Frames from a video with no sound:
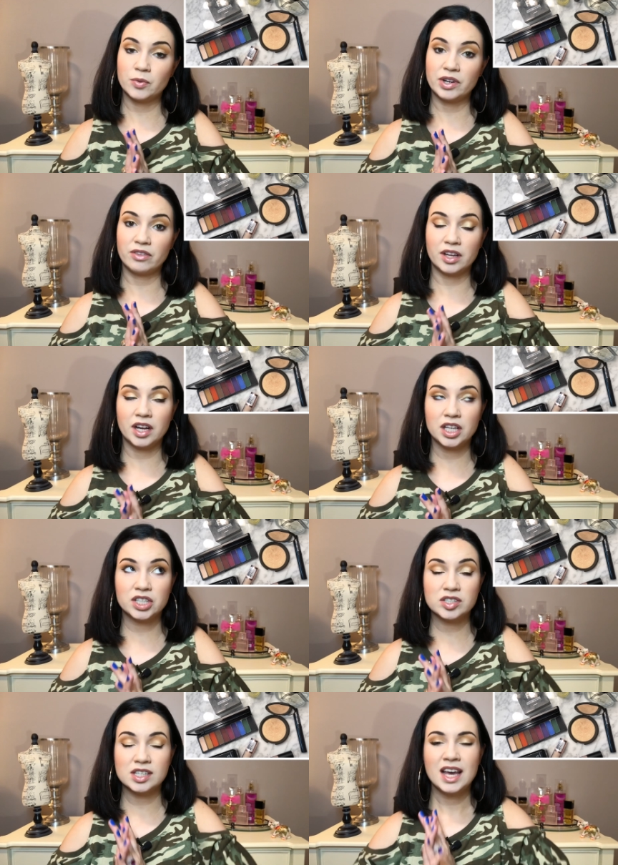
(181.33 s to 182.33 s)
one of the
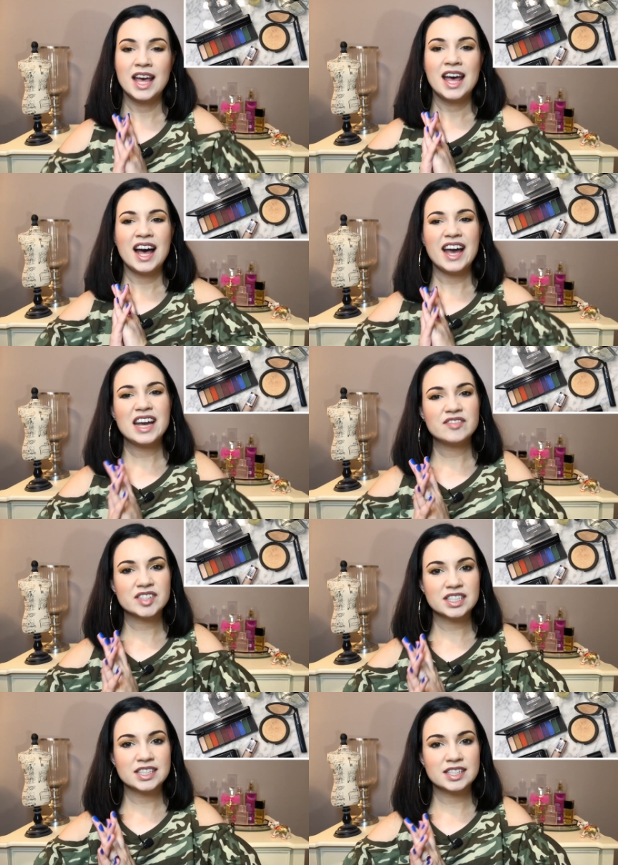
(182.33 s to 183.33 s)
colors. I have
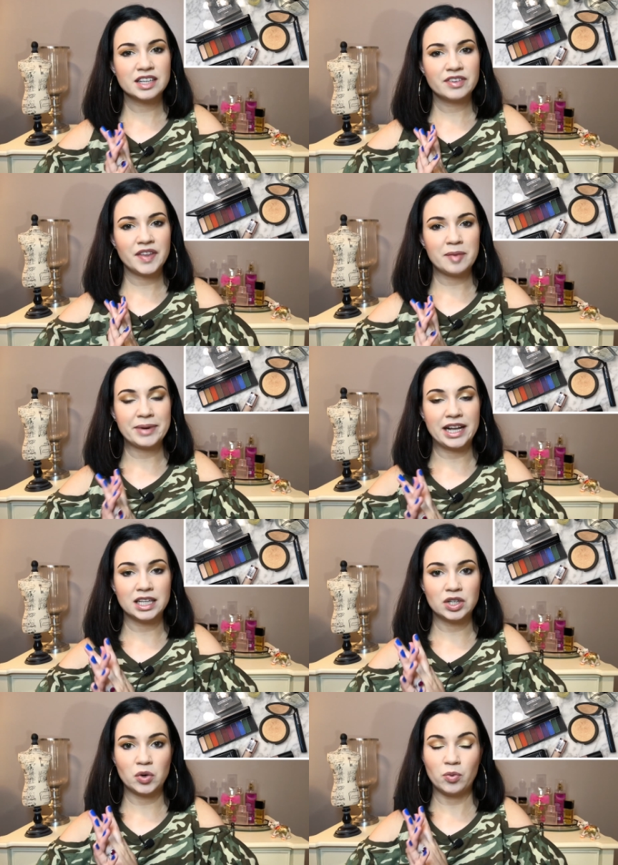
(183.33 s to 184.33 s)
since given that
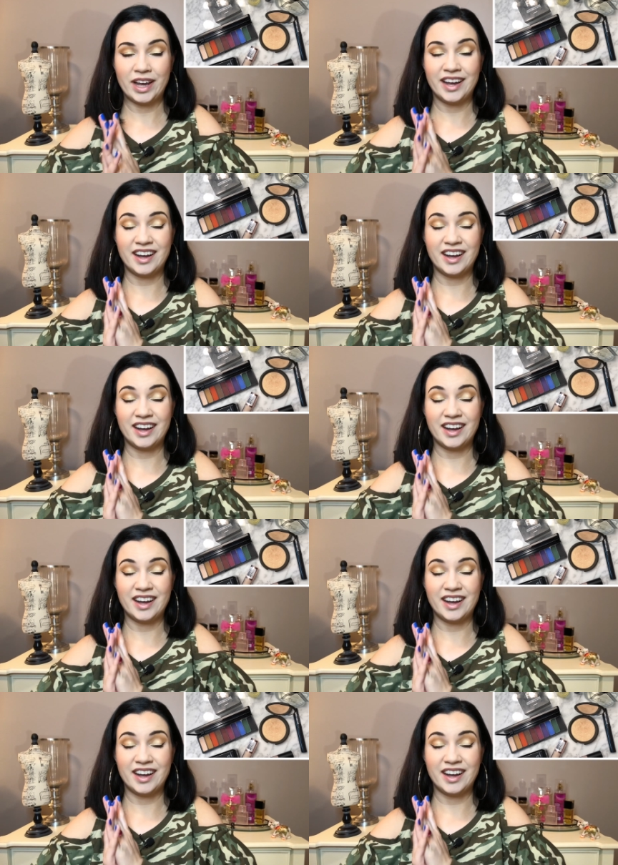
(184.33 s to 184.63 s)
palette away.